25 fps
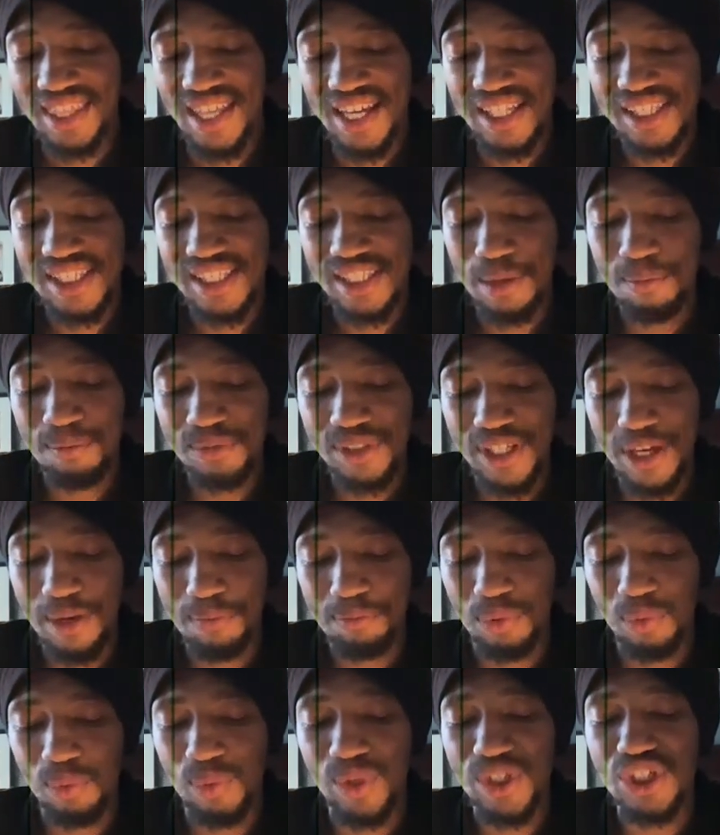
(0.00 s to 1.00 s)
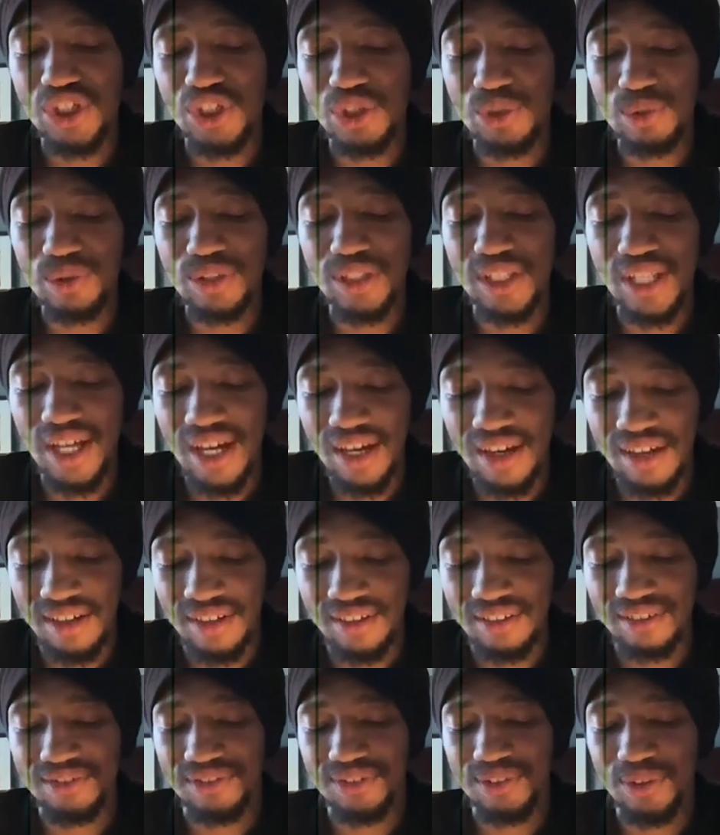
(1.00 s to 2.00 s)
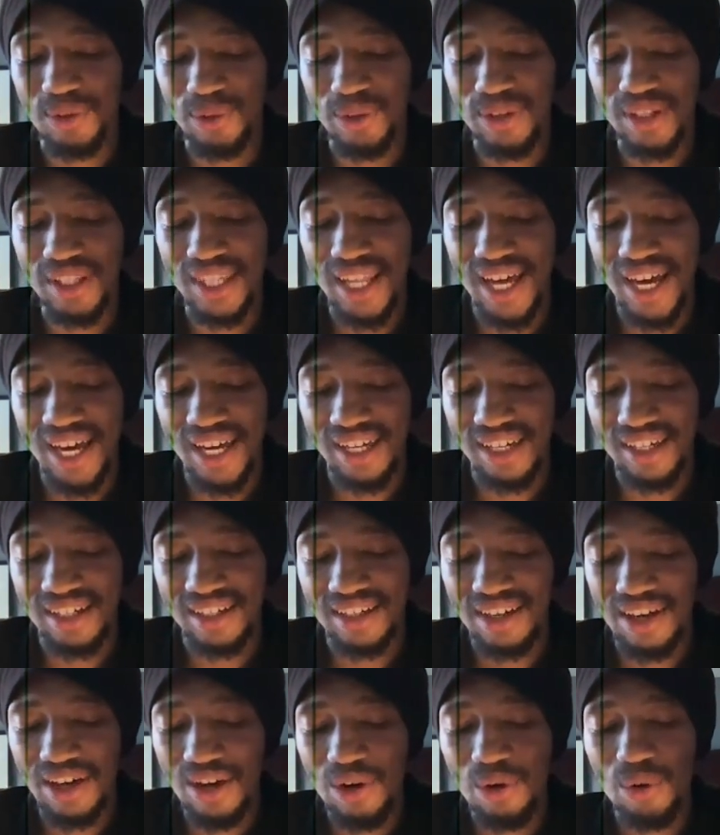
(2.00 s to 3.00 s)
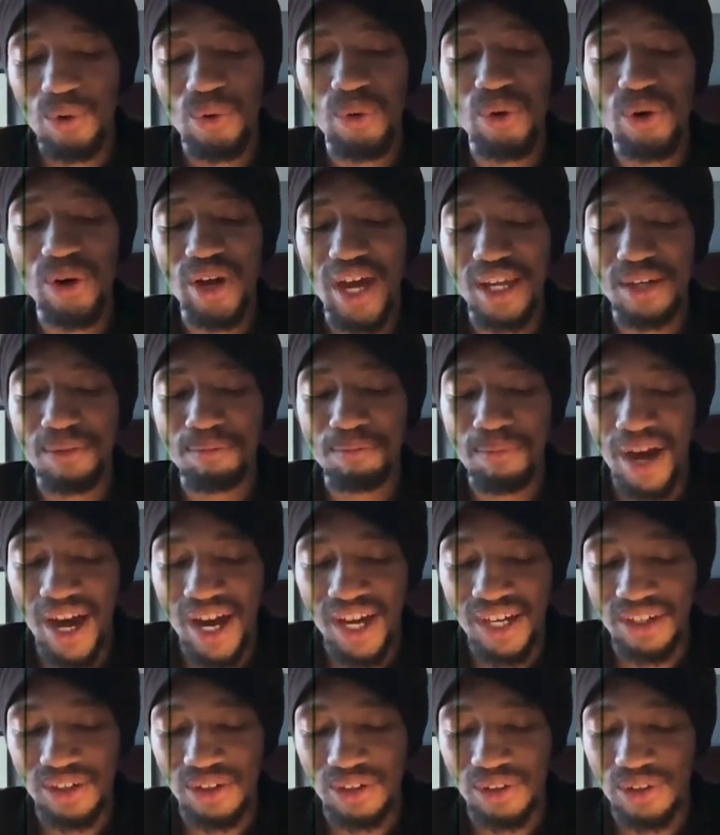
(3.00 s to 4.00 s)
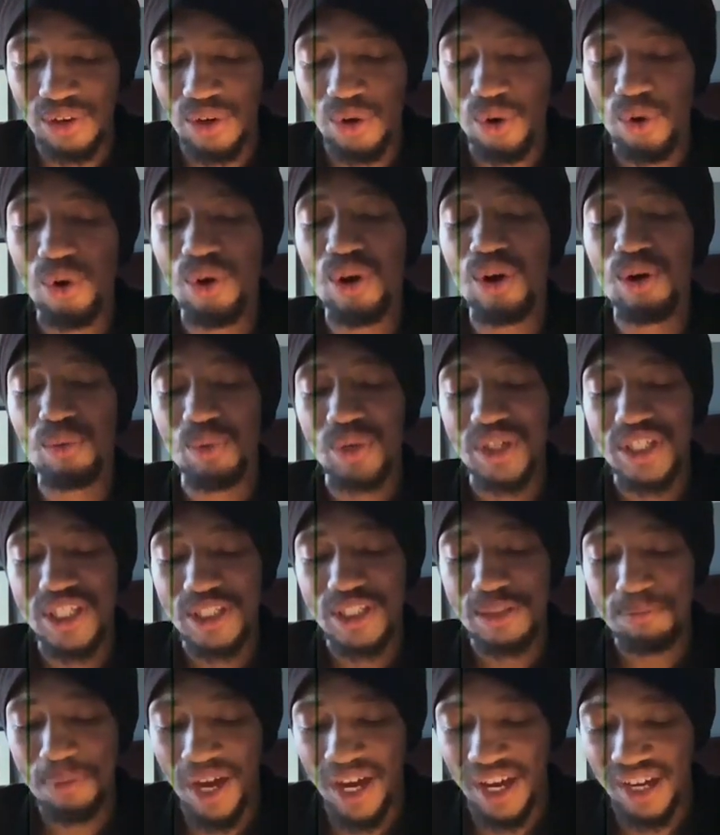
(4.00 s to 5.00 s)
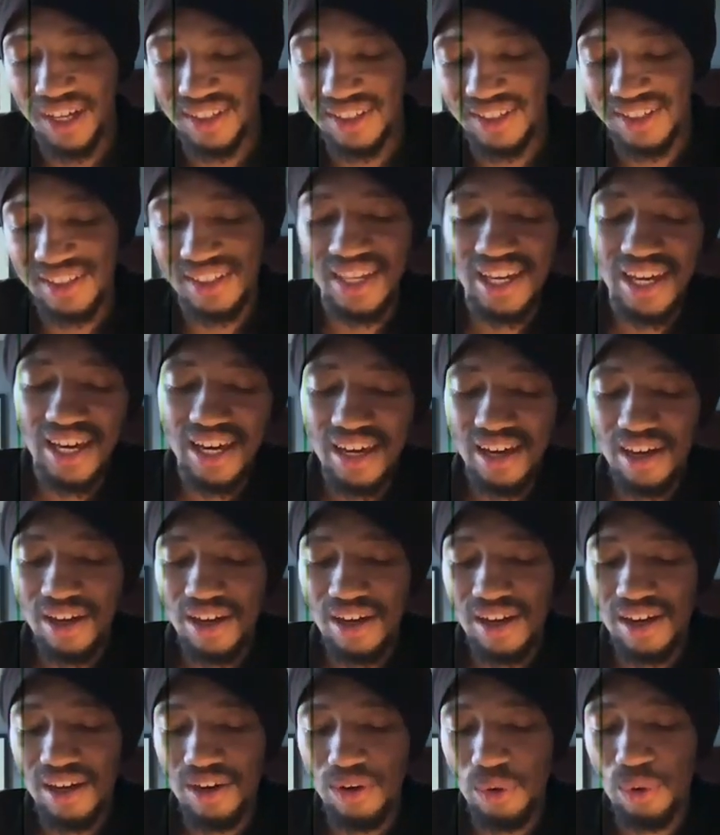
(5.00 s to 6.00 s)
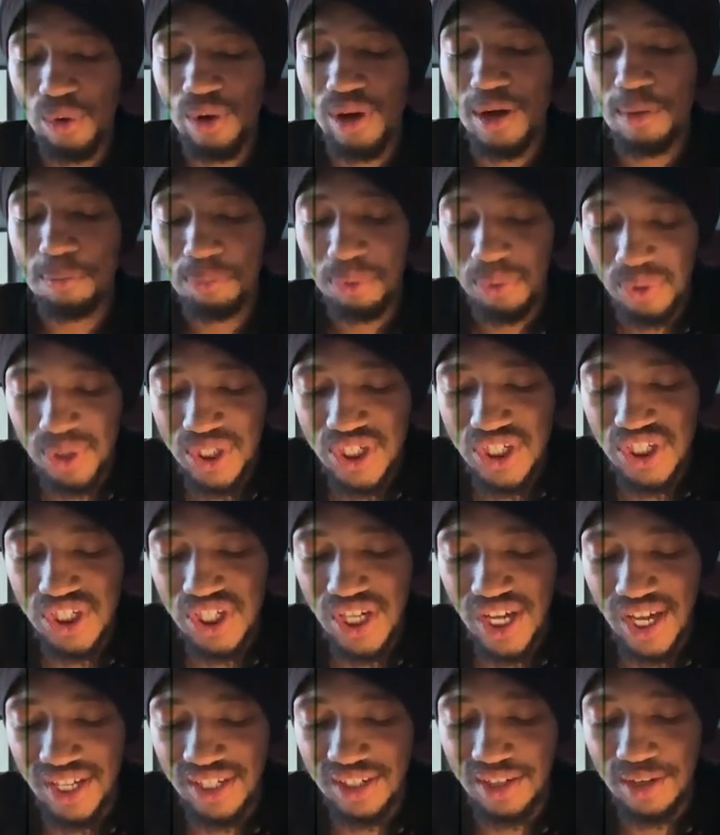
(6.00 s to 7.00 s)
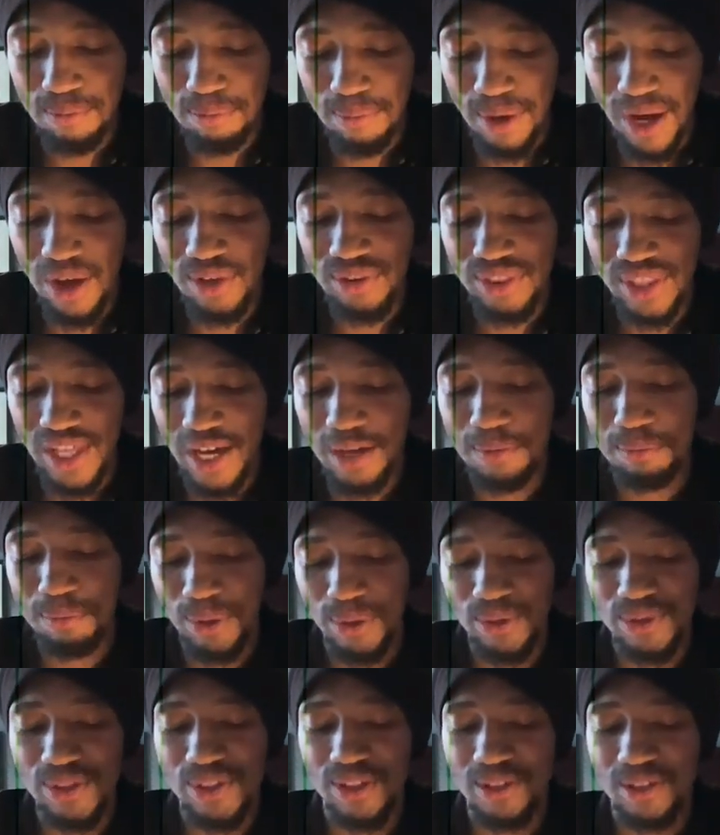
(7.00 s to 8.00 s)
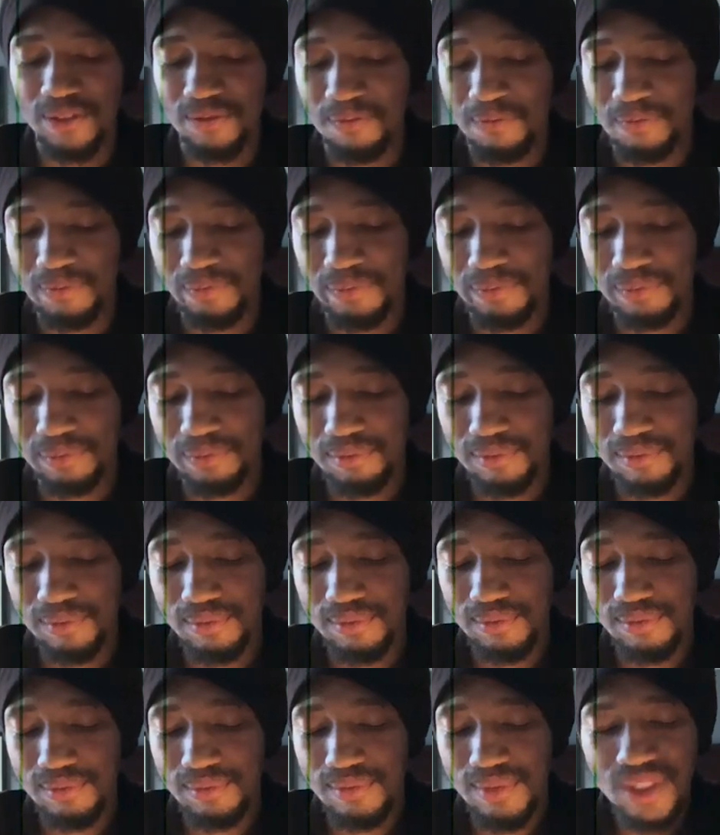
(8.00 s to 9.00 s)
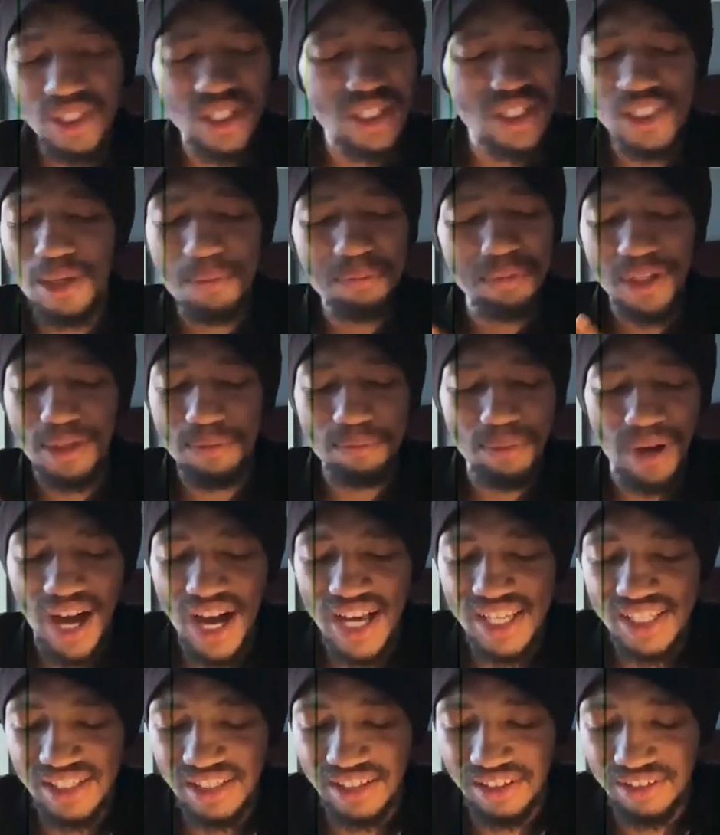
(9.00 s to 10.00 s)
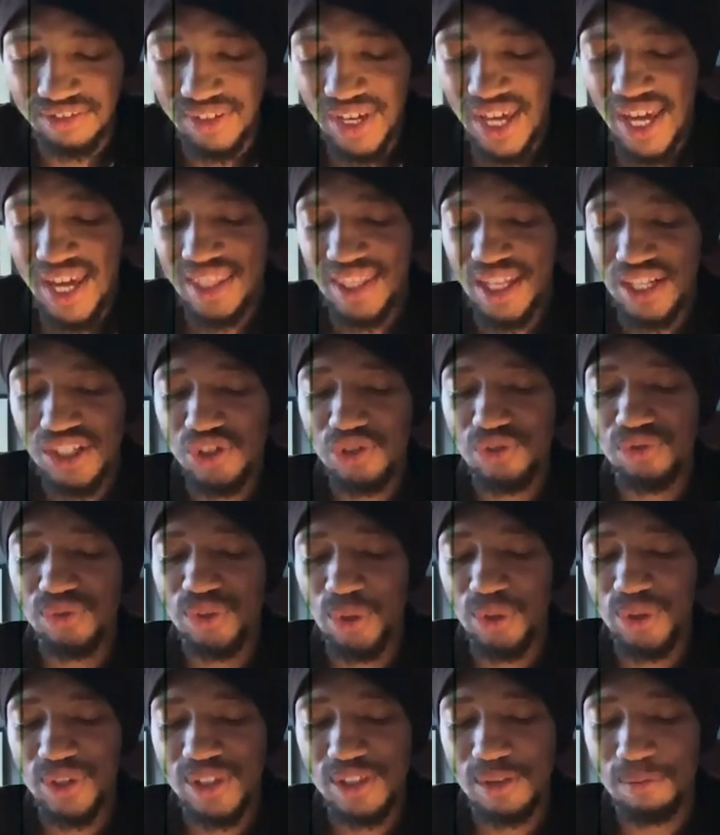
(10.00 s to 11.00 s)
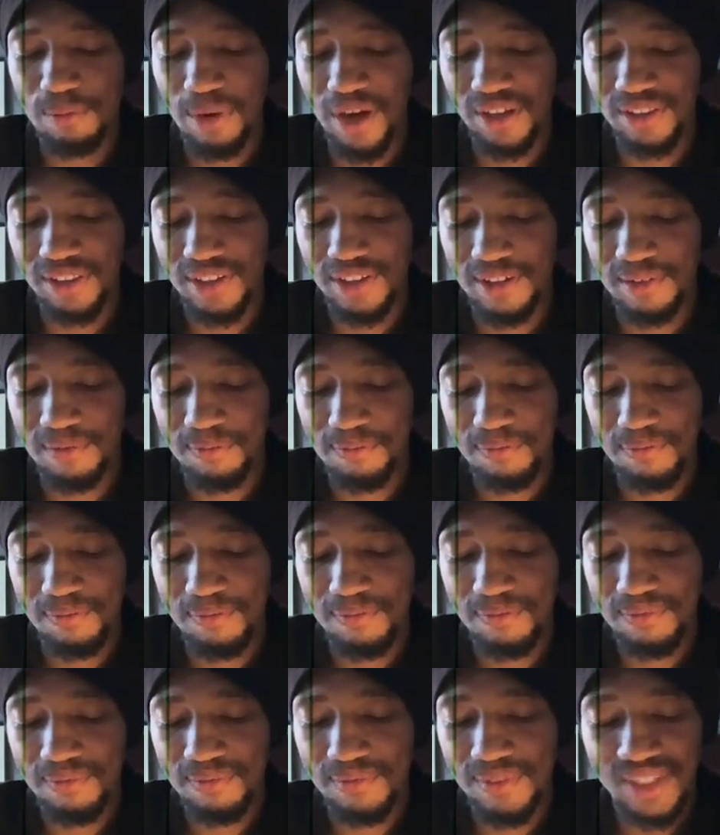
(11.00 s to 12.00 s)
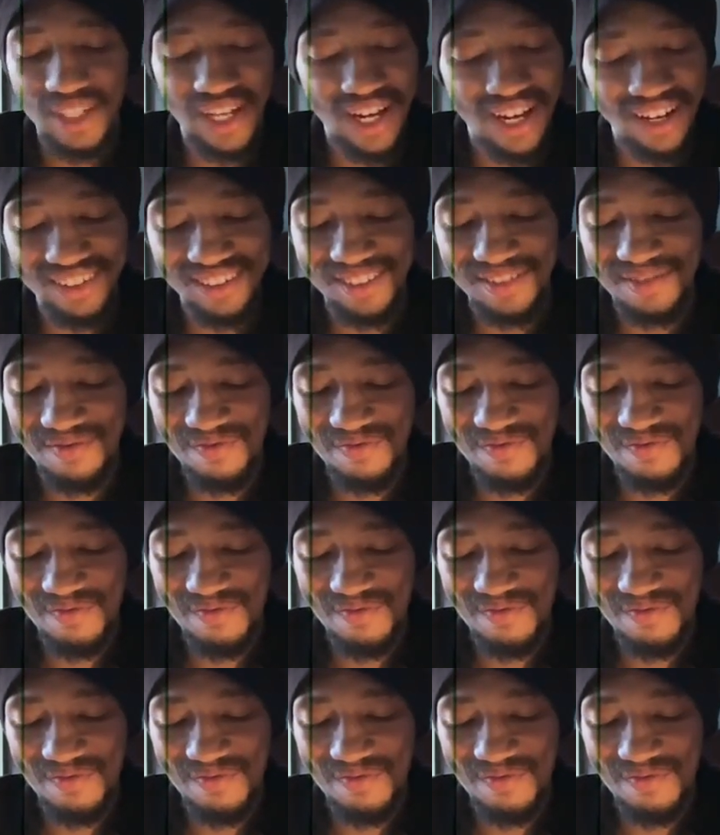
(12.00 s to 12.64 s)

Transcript: that sums up what you love or like or admire or respect or appreciate about that person. Something positive that you've noticed about them. Got it?